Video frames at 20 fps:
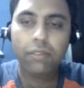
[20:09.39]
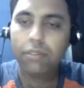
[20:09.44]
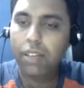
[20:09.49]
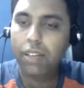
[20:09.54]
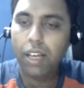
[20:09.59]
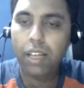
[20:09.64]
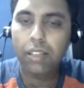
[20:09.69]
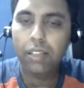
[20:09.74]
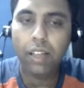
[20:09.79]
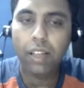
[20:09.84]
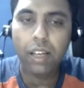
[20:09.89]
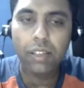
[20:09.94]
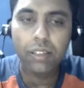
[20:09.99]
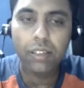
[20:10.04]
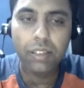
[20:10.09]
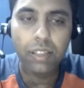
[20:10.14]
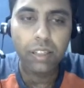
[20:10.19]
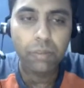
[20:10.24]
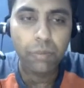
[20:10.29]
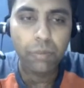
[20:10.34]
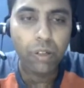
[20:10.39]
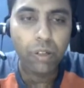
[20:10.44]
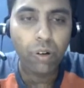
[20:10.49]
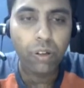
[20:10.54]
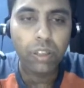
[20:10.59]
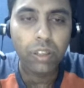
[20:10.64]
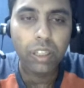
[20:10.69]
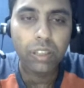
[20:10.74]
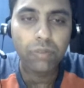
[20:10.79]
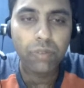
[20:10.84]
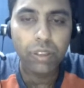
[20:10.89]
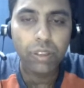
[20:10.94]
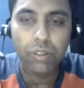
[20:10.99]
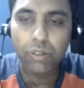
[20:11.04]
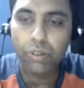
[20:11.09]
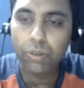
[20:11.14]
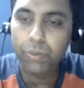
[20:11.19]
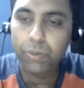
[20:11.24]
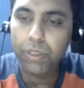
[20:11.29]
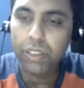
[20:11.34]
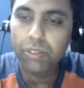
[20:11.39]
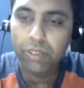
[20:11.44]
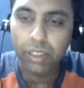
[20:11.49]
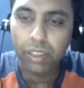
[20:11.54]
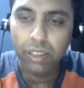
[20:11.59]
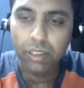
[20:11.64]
and I select my context window to be 3.